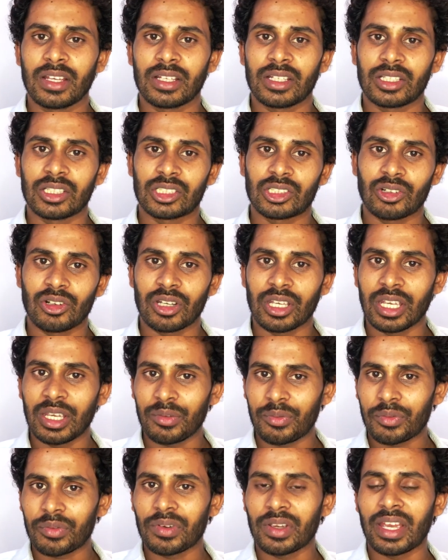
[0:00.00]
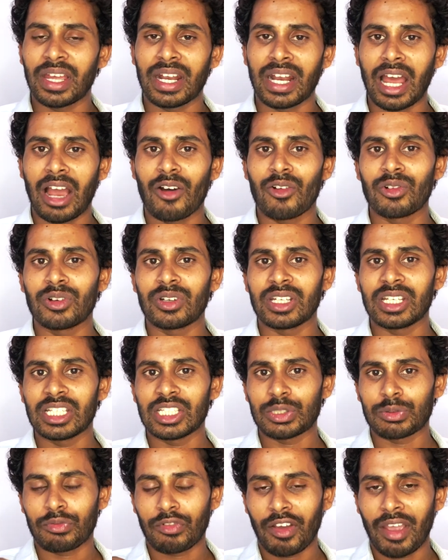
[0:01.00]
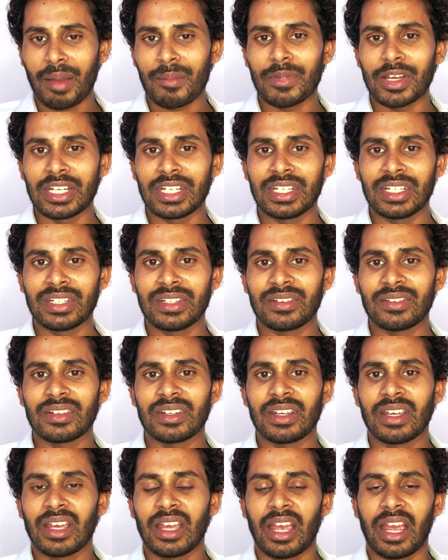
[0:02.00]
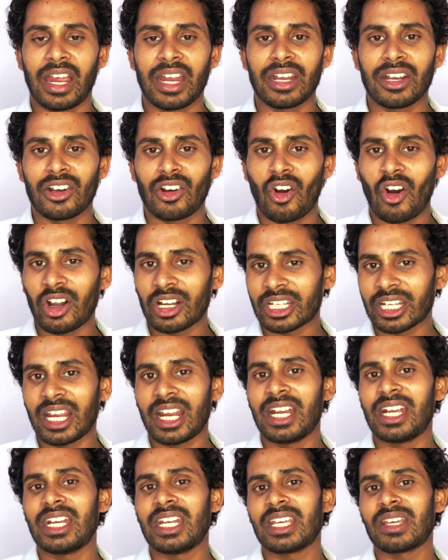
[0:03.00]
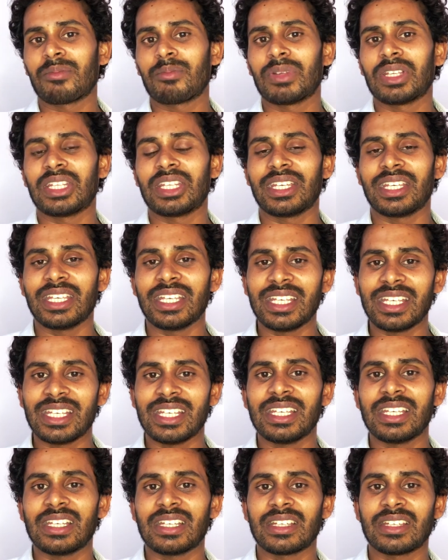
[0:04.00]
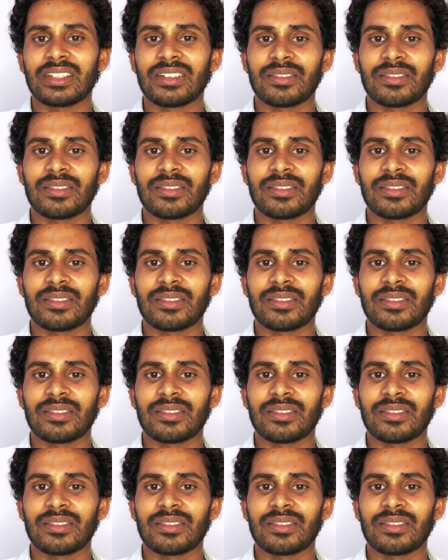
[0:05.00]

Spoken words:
So if a noun is feminine and not ending with e,